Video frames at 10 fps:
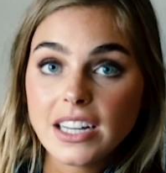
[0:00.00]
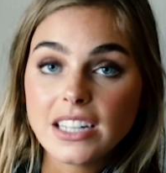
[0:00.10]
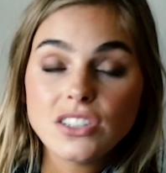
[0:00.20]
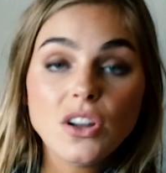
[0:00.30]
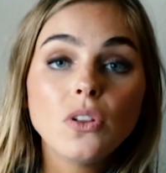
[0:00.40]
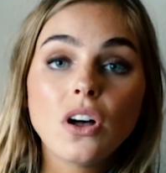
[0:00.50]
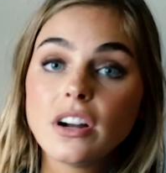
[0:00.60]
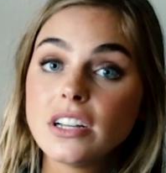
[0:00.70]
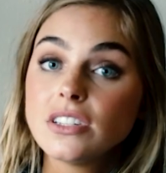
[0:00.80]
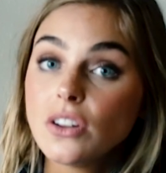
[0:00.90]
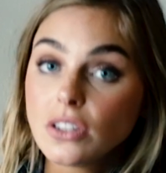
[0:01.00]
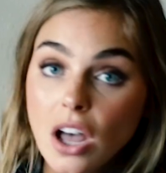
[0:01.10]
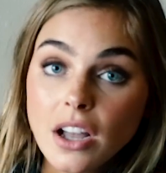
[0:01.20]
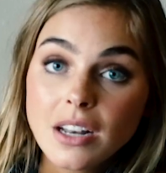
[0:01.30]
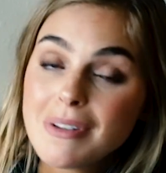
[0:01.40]
is no longer, is not,
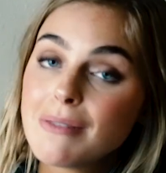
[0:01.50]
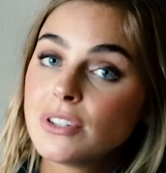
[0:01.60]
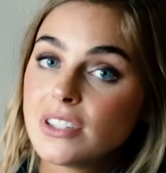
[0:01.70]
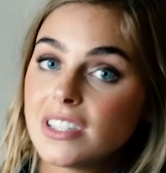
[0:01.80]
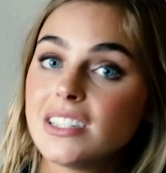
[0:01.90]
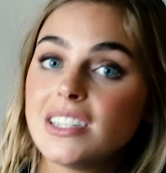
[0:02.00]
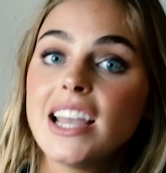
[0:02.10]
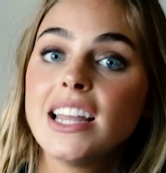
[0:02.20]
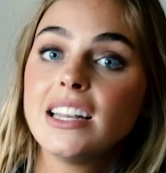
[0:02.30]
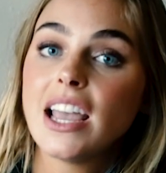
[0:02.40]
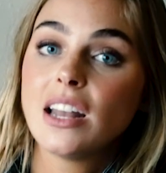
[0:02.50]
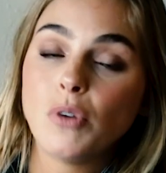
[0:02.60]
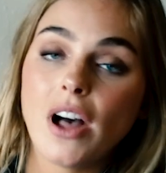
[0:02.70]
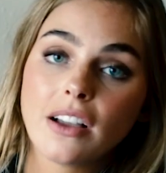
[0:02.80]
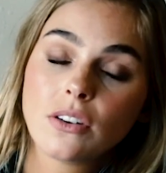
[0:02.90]
not going to be able to sustain
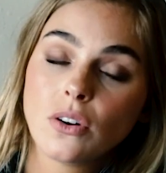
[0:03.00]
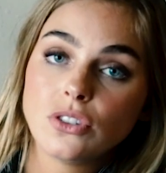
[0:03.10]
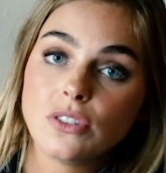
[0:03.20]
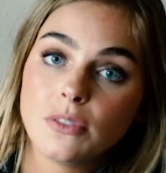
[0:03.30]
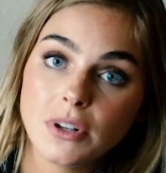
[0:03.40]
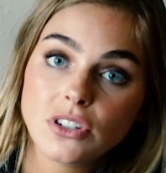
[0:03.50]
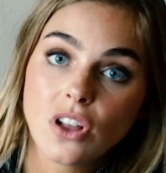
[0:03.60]
animal agriculture for much